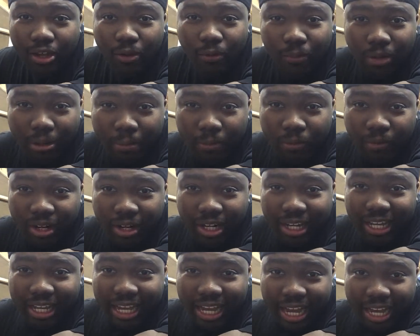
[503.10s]
Well, I'll be running
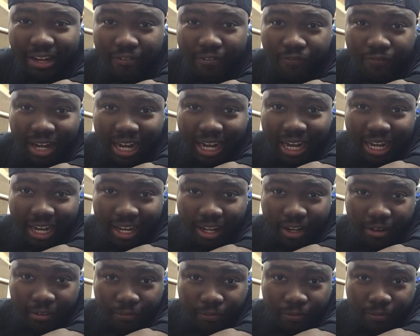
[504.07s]

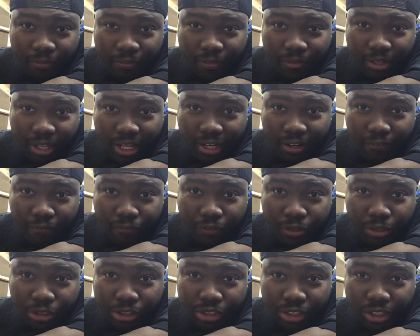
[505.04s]
E85 in the
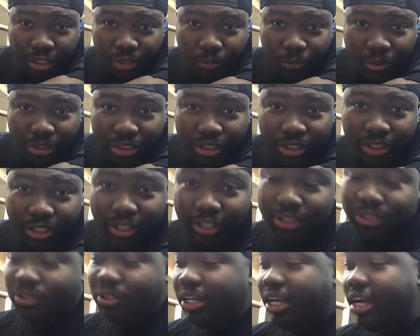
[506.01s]
future. And what's your
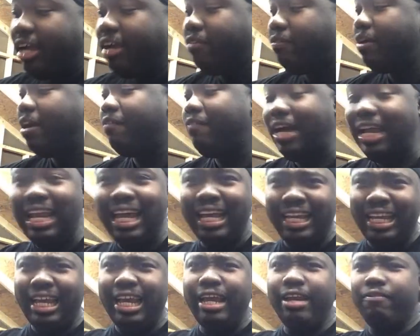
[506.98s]
thoughts on E85? I like
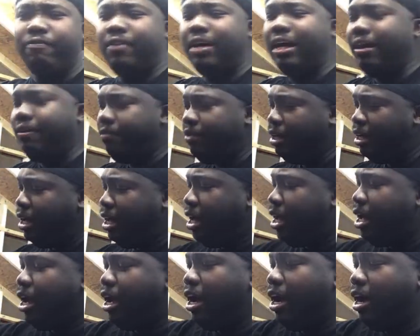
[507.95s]
E85.
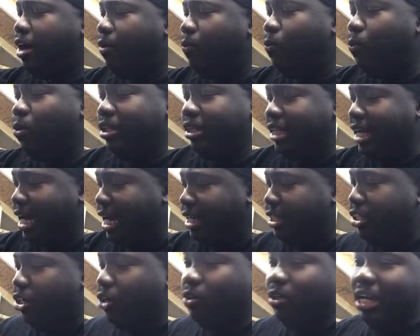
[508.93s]
One thing I
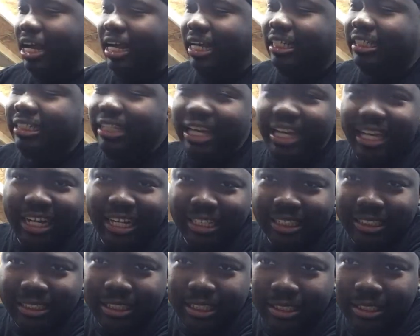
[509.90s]
don't like is the
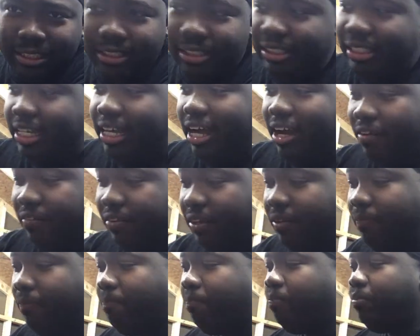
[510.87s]
inconsistency of it.
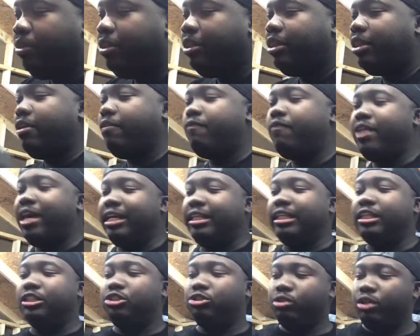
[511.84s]
The
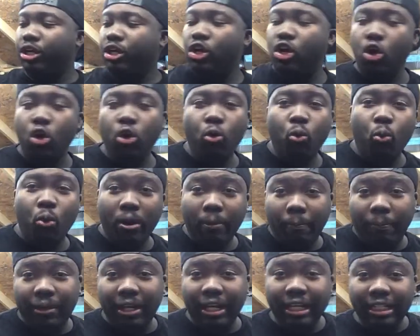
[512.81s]
fact that you can go
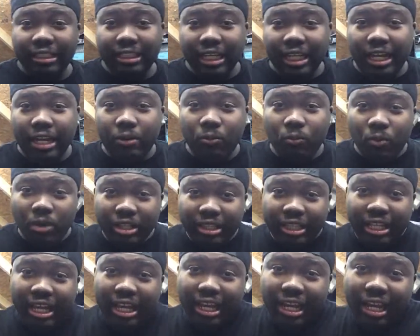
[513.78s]
one place and get one
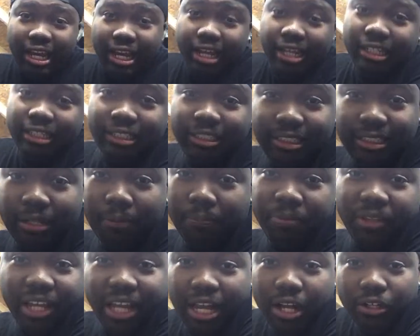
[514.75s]
thing and
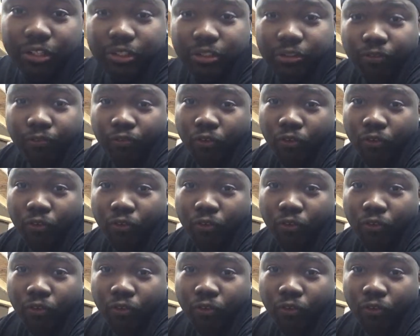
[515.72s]
something else